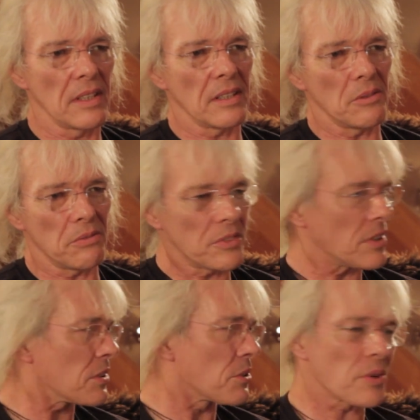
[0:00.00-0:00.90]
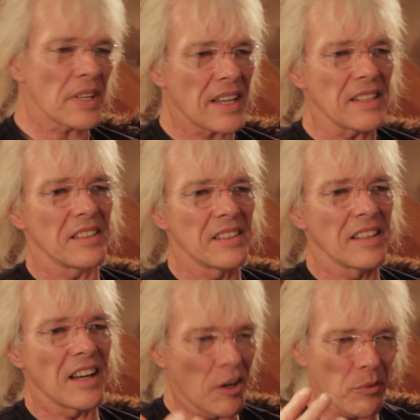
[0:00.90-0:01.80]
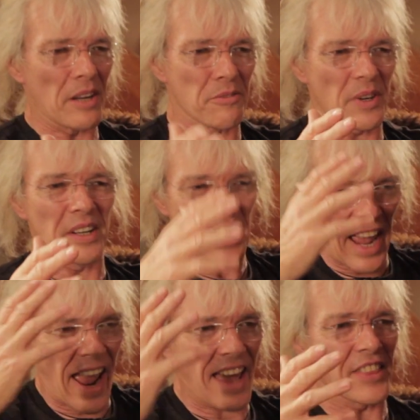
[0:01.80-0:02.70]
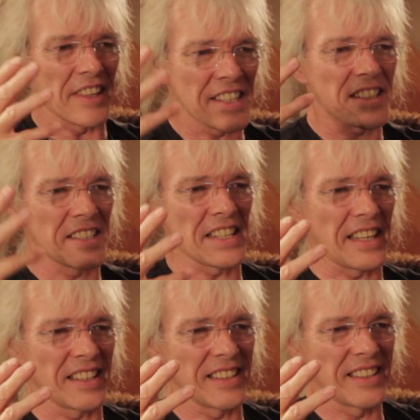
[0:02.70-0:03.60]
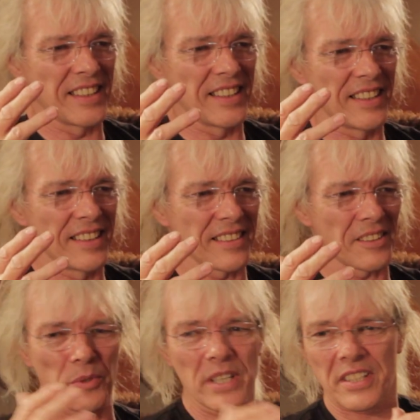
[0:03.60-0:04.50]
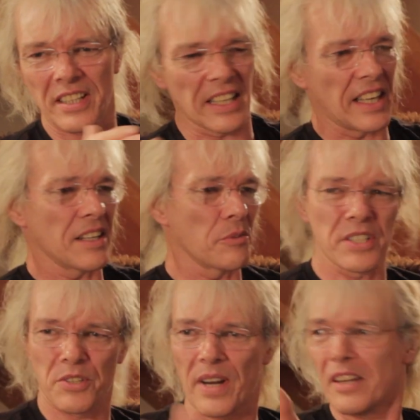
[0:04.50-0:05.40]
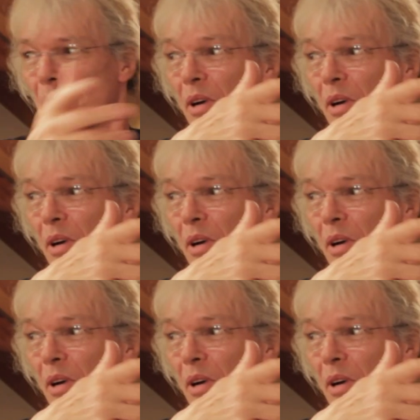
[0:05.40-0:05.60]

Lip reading: You've got to create a wavefront at the listener's ear. Yeah. Yeah, we're sitting here, we're surrounded